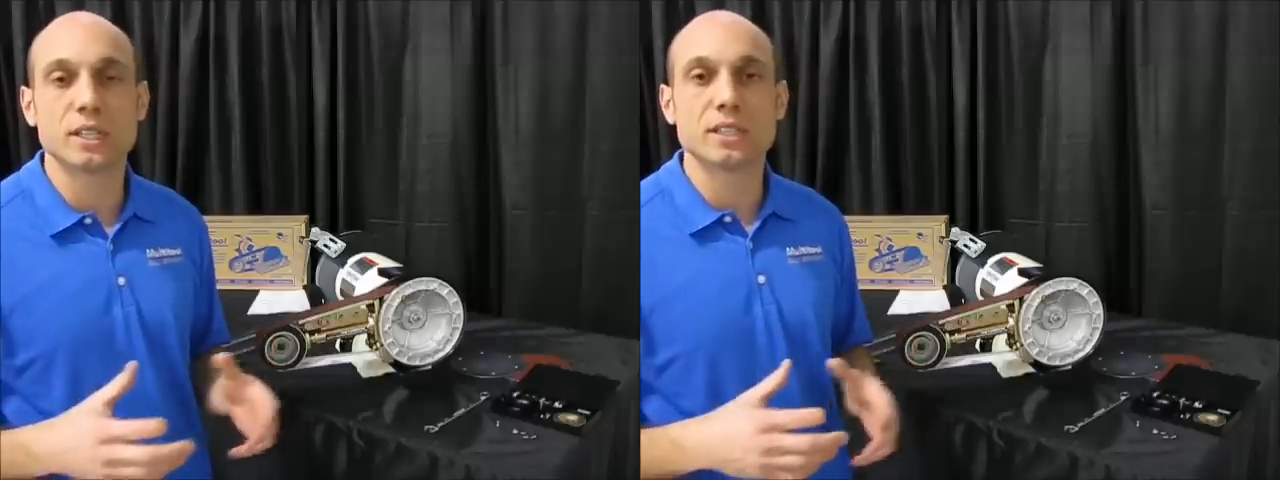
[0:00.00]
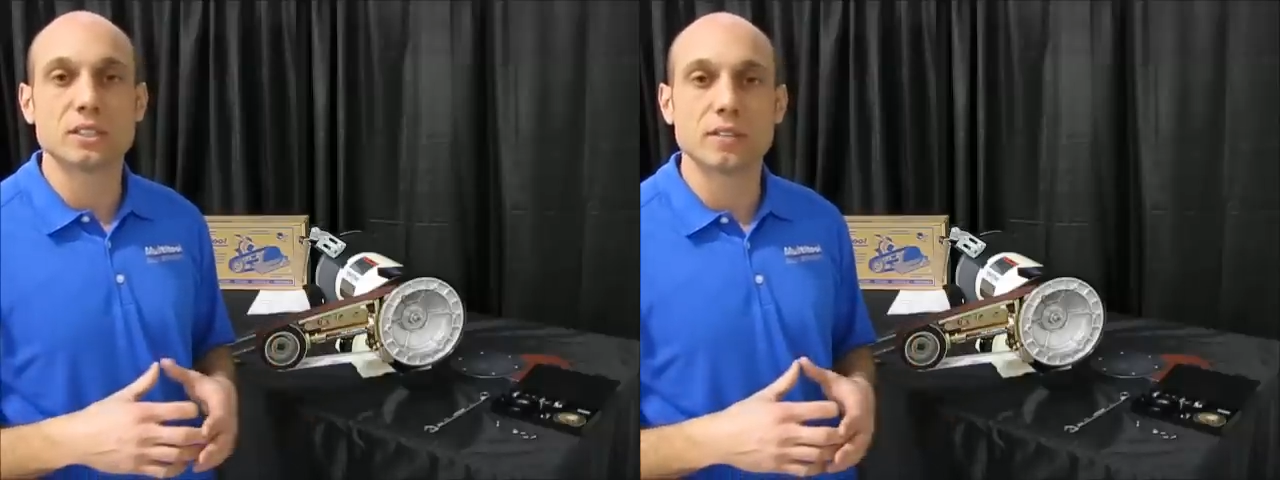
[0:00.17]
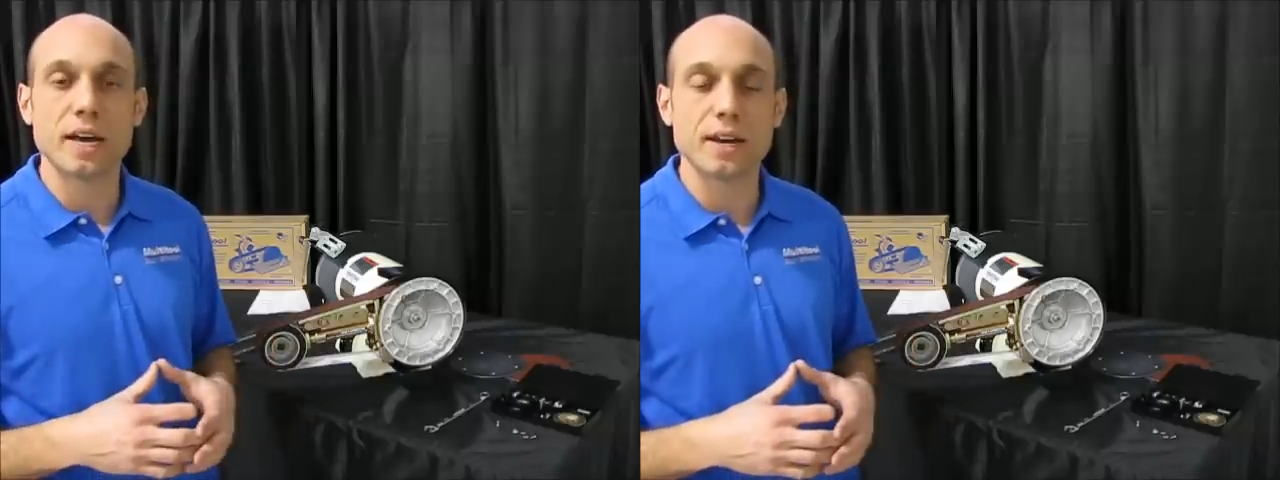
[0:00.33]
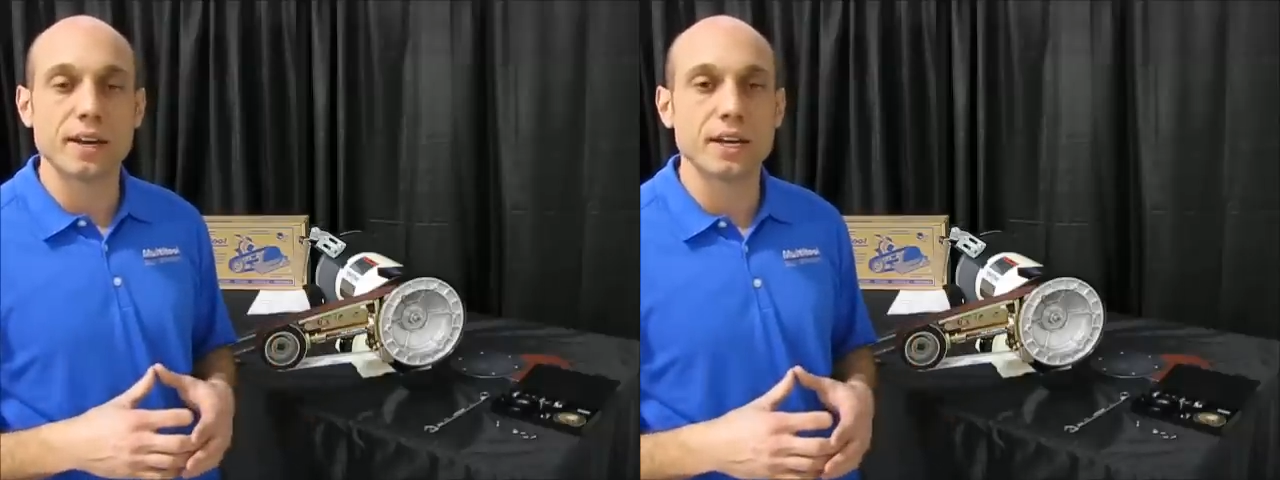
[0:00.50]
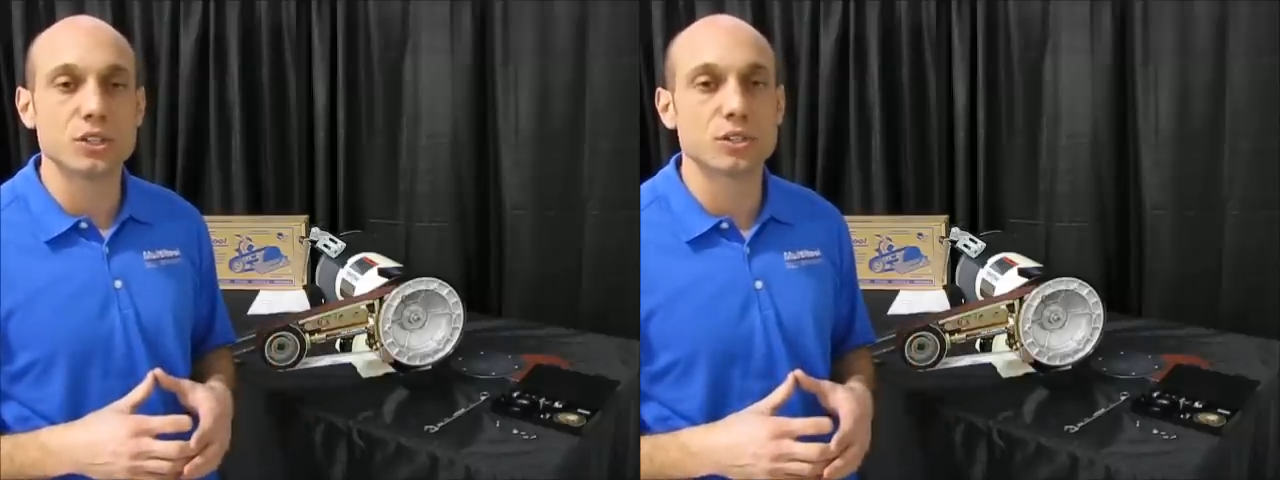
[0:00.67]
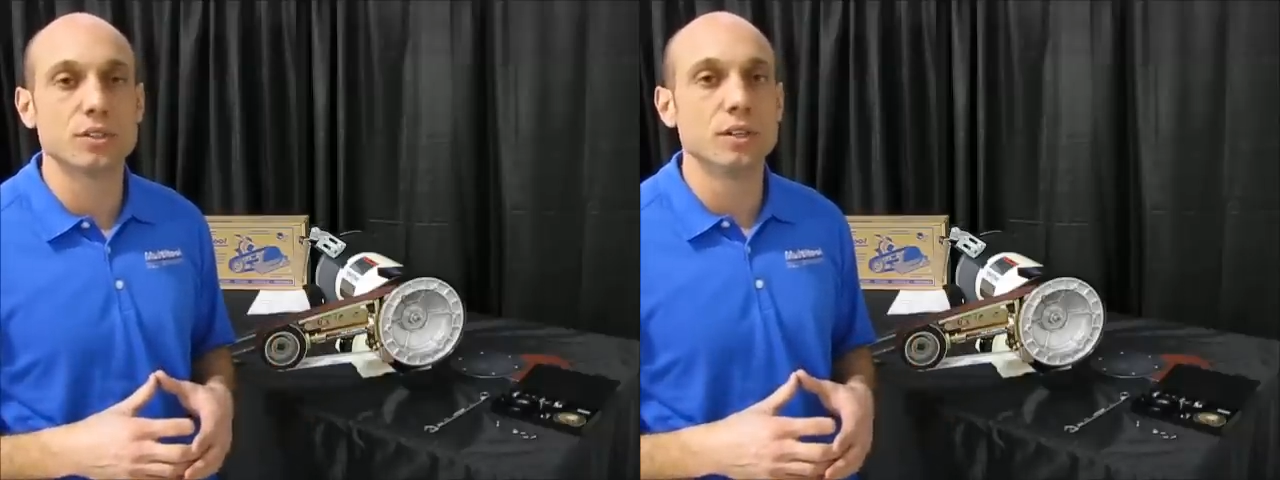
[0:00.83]
things of that
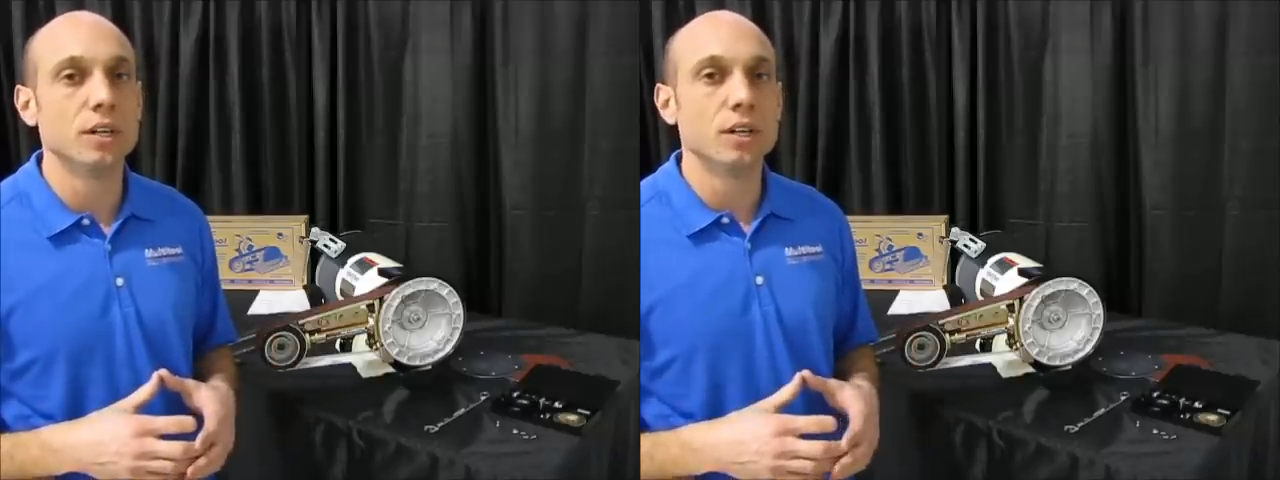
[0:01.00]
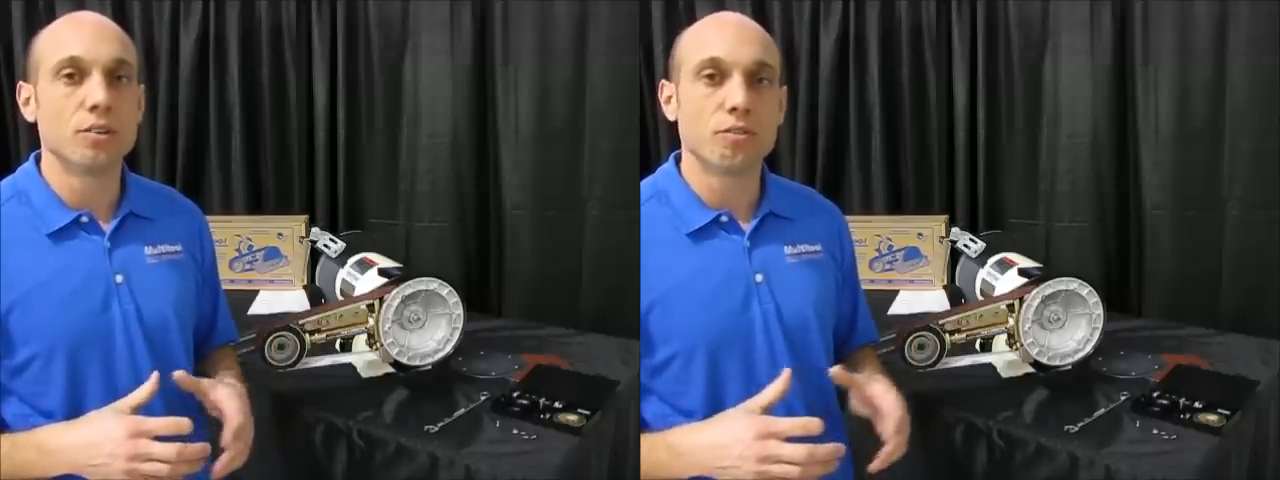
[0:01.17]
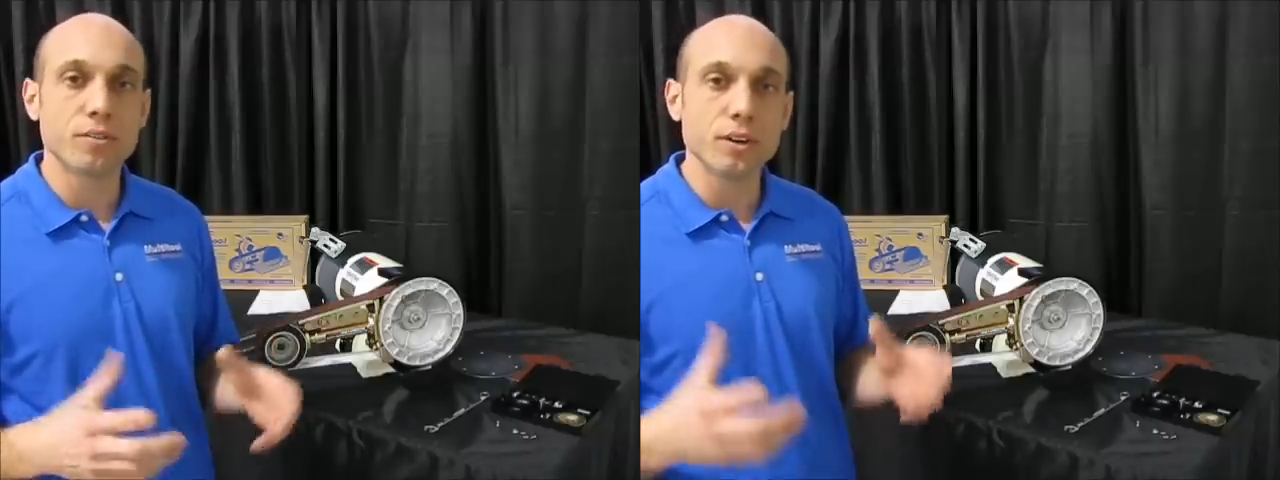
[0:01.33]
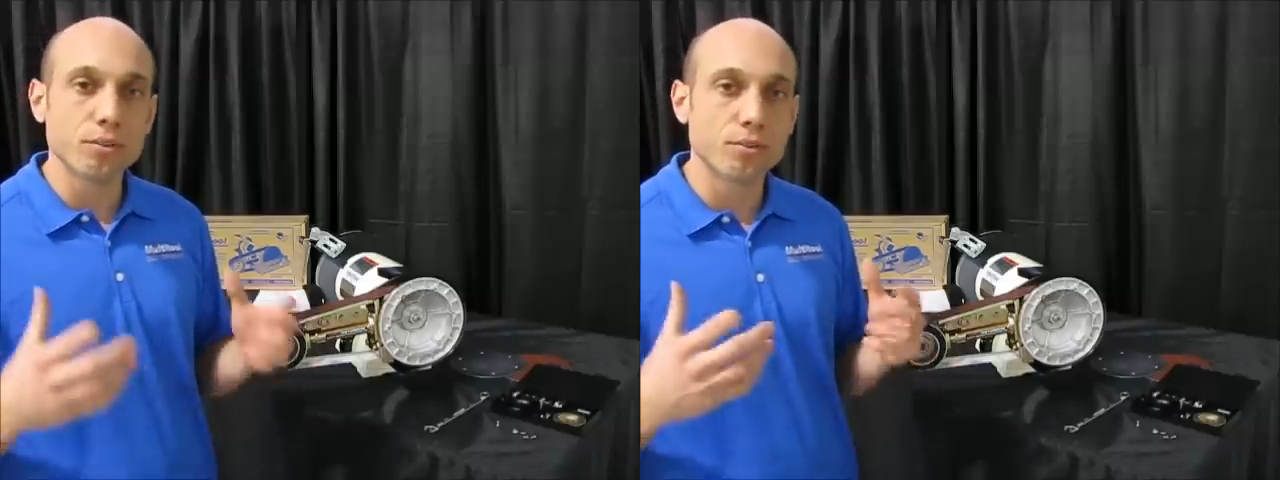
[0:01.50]
nature, feel